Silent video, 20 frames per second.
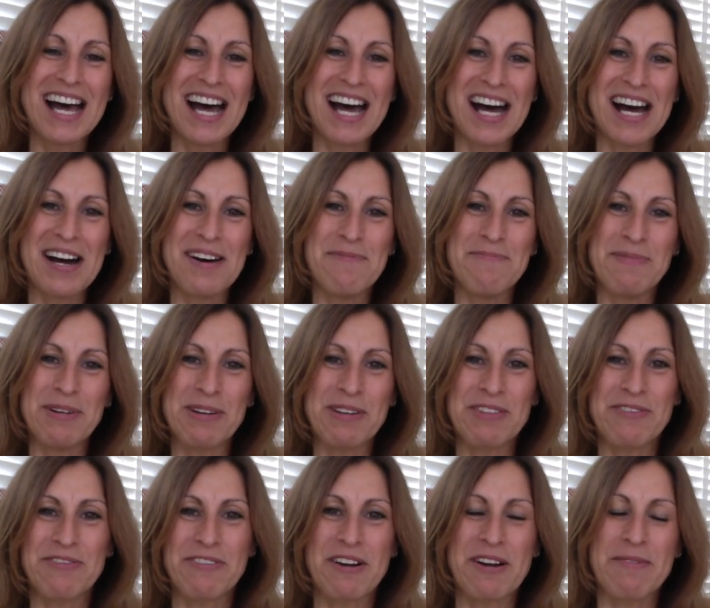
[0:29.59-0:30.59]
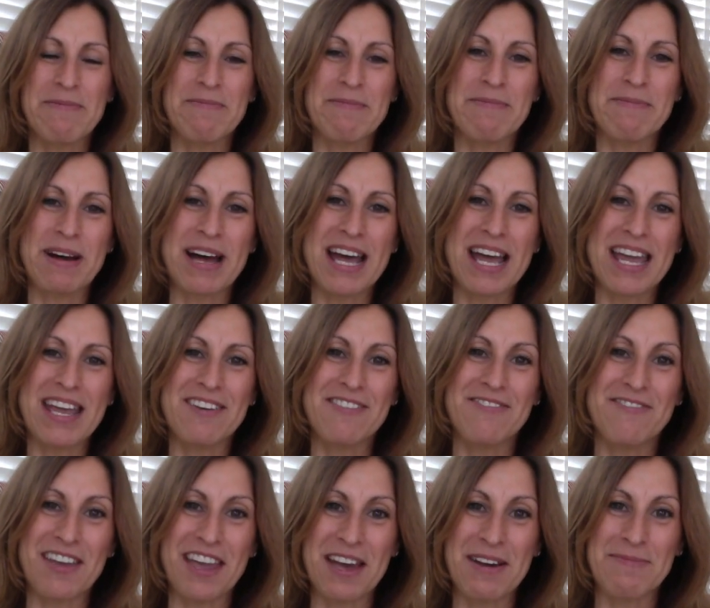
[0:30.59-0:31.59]
uh, both from my
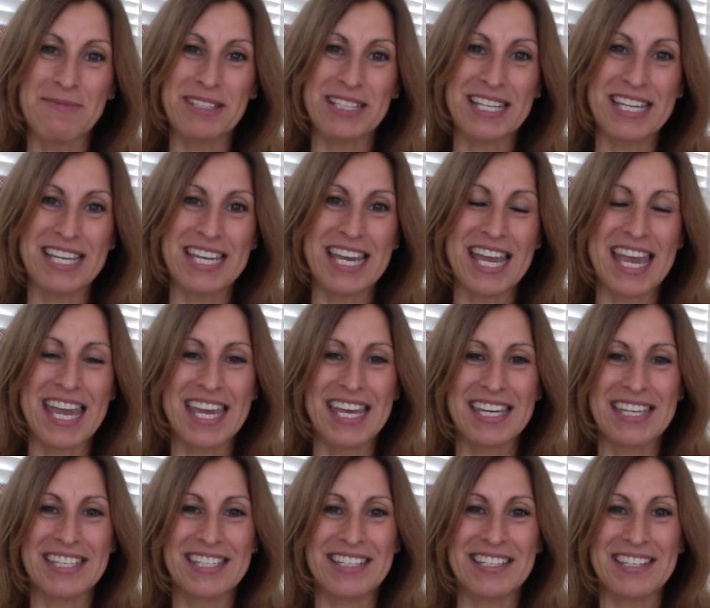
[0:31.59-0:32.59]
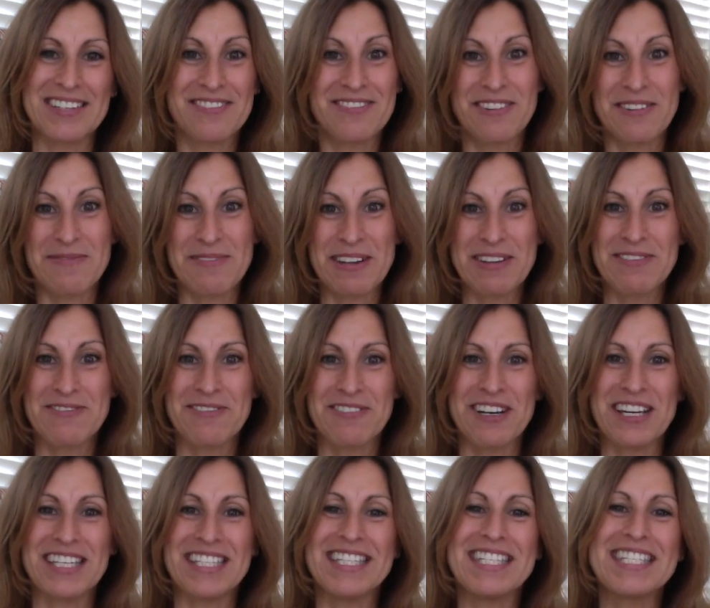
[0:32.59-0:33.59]
family and from my
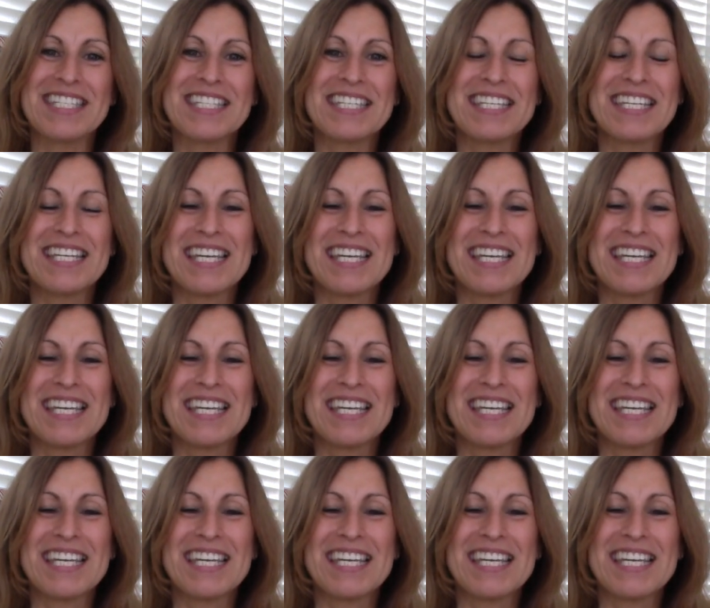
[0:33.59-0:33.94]
friends.